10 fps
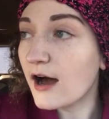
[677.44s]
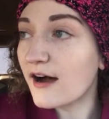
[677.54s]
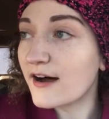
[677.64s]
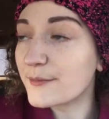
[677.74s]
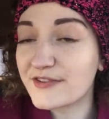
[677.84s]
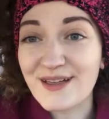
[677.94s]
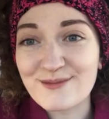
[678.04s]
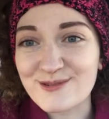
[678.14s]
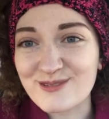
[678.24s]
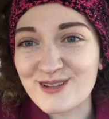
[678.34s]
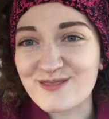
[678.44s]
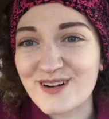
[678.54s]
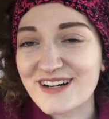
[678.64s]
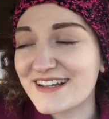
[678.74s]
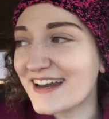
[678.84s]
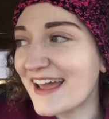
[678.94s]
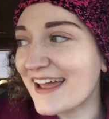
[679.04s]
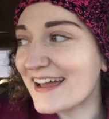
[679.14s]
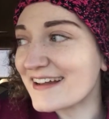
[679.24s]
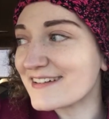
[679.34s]
So that was really fun.
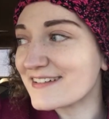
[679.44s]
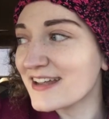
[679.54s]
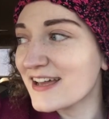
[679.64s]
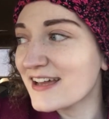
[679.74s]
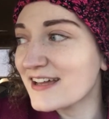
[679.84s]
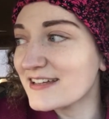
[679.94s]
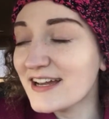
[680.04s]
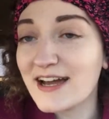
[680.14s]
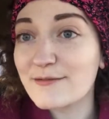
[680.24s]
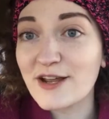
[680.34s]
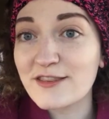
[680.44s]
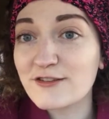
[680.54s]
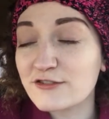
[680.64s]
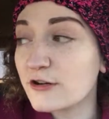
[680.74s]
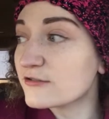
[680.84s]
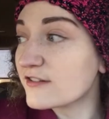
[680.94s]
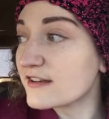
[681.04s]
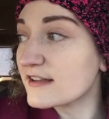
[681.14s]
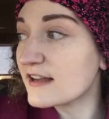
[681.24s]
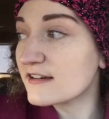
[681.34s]
And yeah, and the show just,
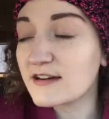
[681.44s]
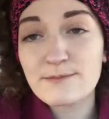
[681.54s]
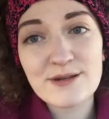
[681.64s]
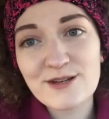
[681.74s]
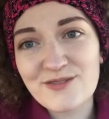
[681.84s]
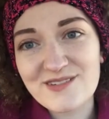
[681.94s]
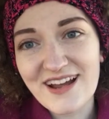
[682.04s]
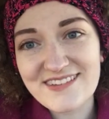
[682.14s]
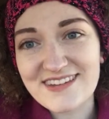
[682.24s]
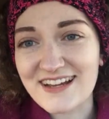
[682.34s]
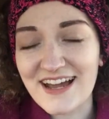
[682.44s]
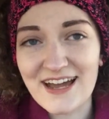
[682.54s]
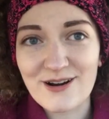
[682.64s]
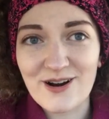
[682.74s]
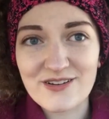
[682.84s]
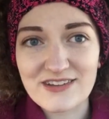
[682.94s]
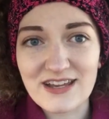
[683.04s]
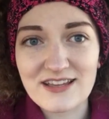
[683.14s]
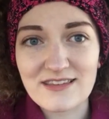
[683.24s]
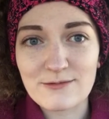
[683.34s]
it ended up being fantastic. I had a hard
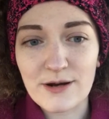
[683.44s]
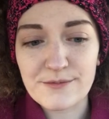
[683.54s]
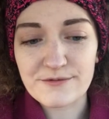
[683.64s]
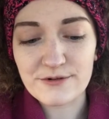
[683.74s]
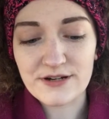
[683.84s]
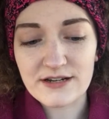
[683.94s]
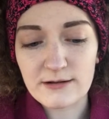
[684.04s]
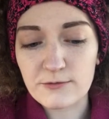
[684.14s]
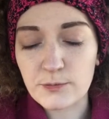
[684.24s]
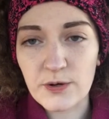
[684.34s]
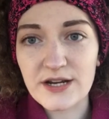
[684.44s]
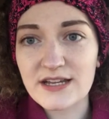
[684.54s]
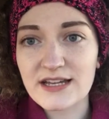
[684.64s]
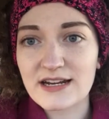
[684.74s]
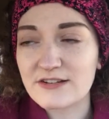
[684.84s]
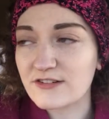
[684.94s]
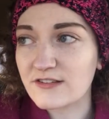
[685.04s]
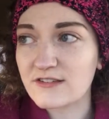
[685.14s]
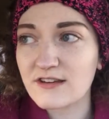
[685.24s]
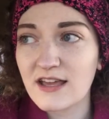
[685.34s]
day, and then right beforehand I was praying, and I
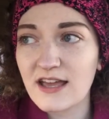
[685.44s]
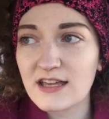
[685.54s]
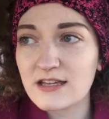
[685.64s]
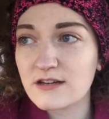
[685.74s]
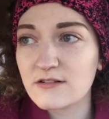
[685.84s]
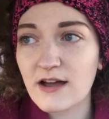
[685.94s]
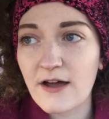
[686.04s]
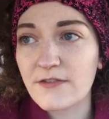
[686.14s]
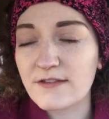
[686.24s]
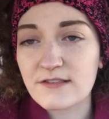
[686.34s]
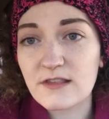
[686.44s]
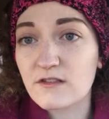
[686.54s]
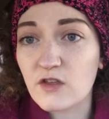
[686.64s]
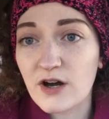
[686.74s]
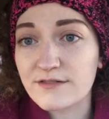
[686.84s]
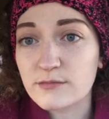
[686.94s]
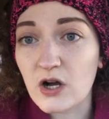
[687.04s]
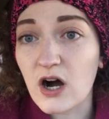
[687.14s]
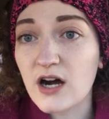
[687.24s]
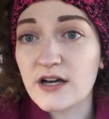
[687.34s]
just, you know, had this thought from
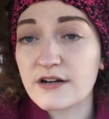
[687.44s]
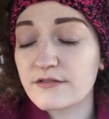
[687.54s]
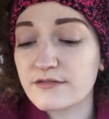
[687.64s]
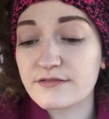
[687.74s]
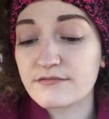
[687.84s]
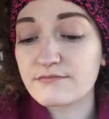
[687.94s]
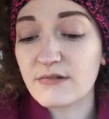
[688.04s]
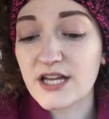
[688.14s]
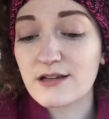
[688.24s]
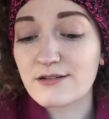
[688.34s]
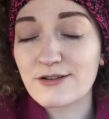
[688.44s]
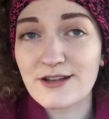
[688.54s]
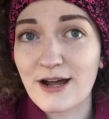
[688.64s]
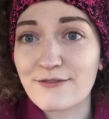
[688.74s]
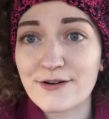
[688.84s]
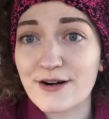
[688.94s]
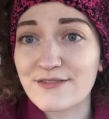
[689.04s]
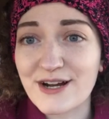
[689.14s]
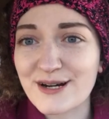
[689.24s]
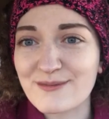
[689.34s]
God of, man, look at how far
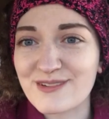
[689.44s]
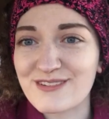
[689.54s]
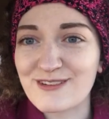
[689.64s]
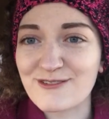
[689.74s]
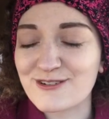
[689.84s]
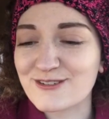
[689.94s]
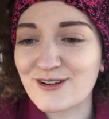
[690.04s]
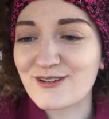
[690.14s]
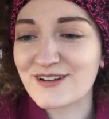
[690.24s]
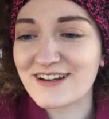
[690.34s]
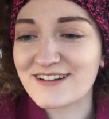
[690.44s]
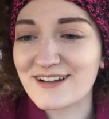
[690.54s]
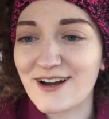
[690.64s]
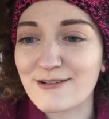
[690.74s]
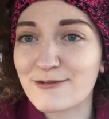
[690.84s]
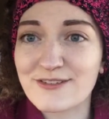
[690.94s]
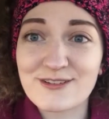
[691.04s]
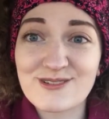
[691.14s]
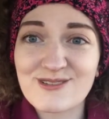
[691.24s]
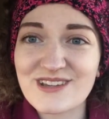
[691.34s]
I've come since the first show, and God, we're
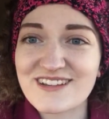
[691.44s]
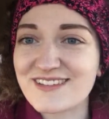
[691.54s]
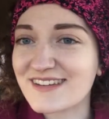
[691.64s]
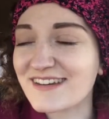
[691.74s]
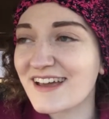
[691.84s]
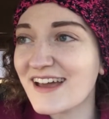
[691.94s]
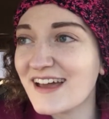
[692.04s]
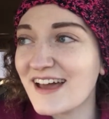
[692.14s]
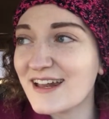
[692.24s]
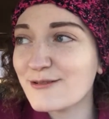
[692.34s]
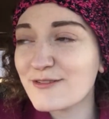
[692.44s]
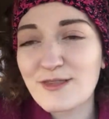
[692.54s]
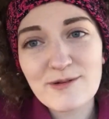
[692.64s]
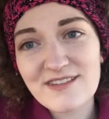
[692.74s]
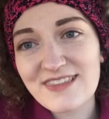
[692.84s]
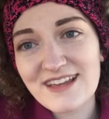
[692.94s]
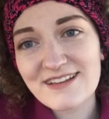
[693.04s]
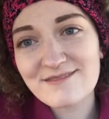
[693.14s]
still doing this, and it was the best